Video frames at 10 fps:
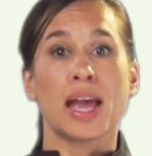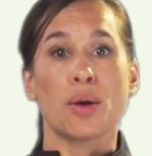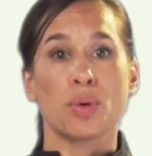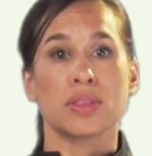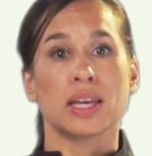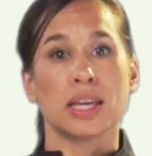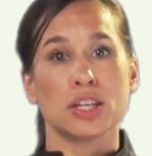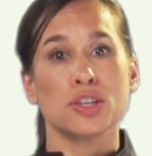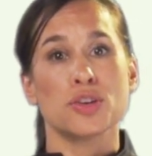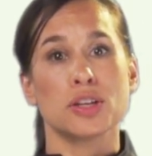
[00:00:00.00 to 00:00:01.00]
And when the inner
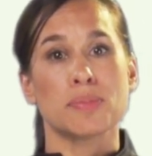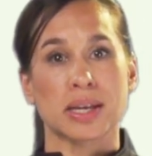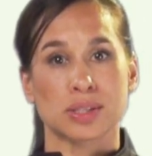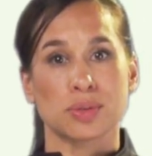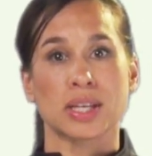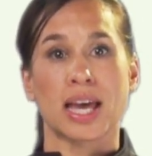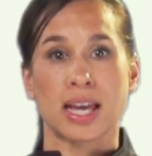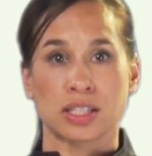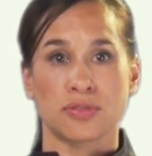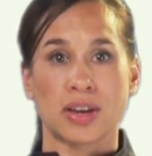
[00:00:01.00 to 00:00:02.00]
unit muscles are
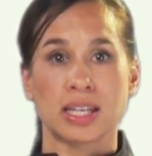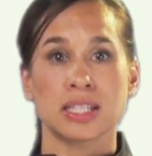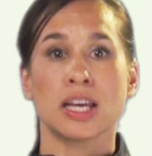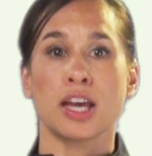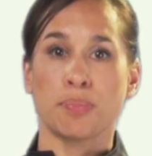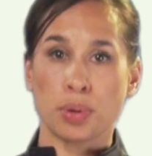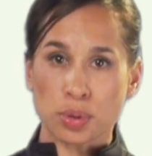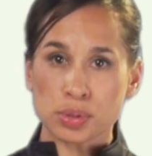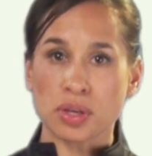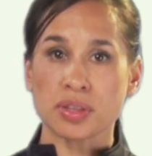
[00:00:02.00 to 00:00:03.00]
activated, it
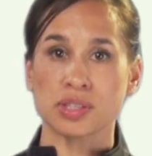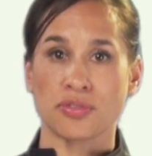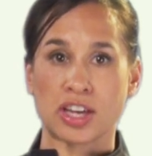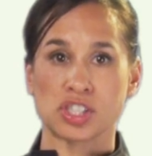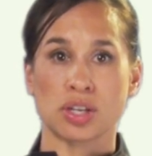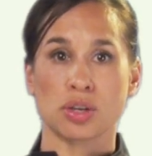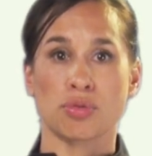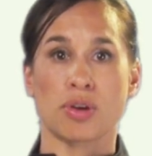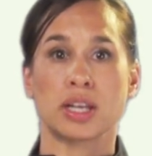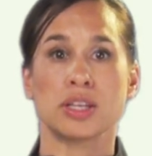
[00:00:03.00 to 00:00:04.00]
pulls on this fascia,
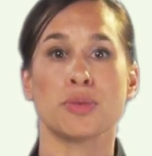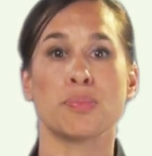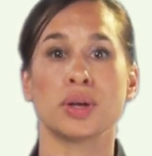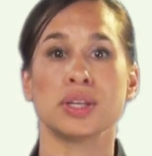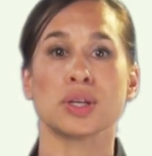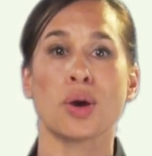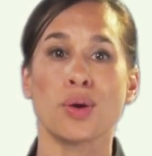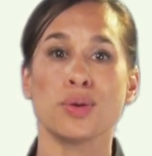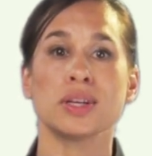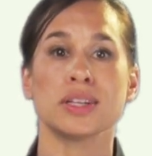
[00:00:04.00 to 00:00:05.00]
creating your body's
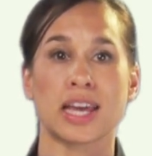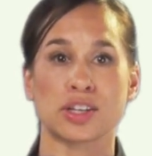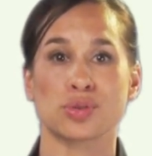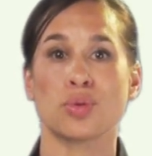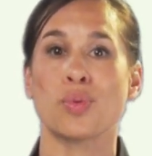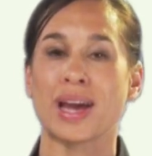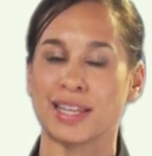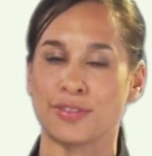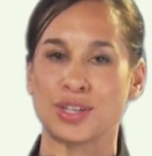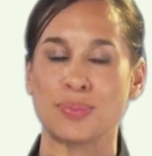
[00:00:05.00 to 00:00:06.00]
own natural
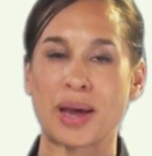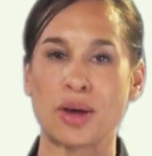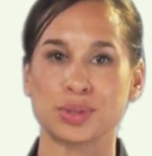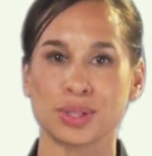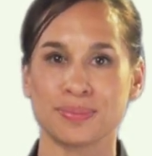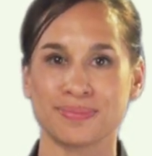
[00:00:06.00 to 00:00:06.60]
weightlifting belt.